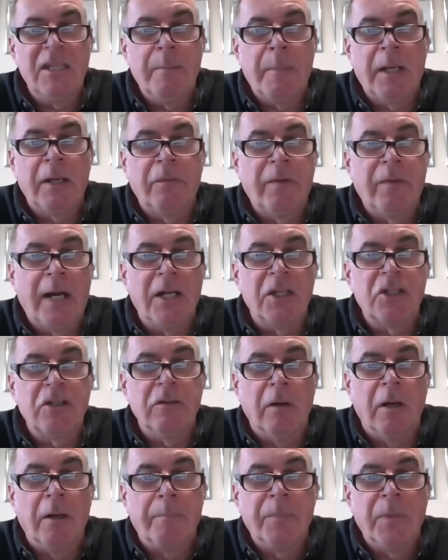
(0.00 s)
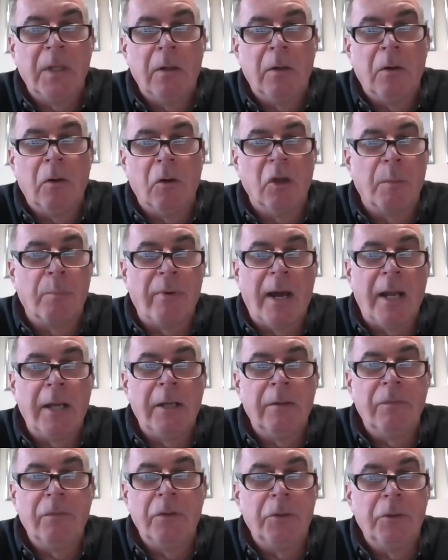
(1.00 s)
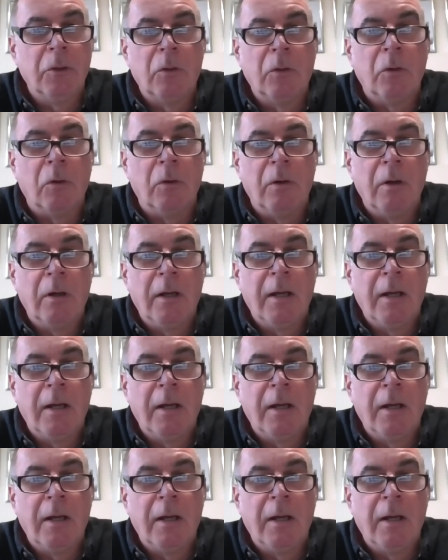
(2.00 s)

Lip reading: the manufacturer or the brand of the door.